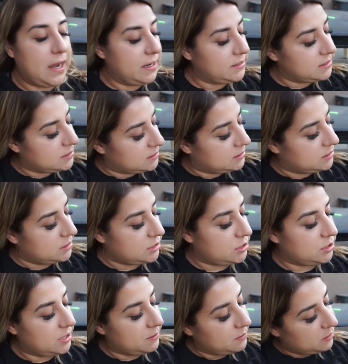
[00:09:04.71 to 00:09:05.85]
I just, she
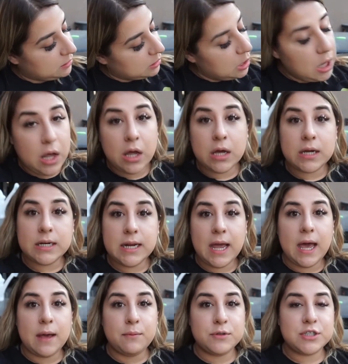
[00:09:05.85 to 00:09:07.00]
took a long
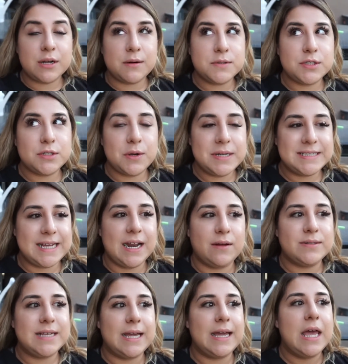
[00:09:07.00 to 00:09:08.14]
nap, which I was so excited. I
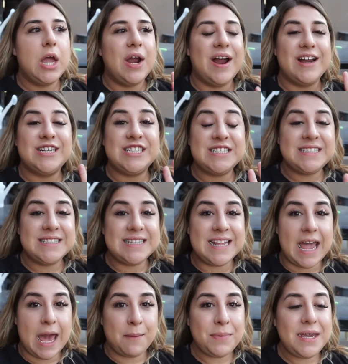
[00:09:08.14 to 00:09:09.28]
was like, all right, she's
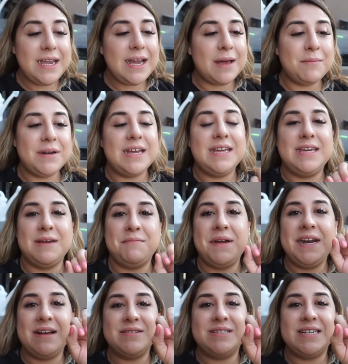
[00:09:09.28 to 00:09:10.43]
napping. I'm going to get my
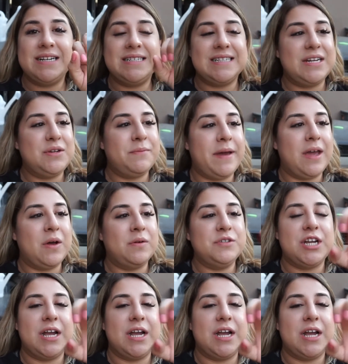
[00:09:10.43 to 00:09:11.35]
nails done because I do my own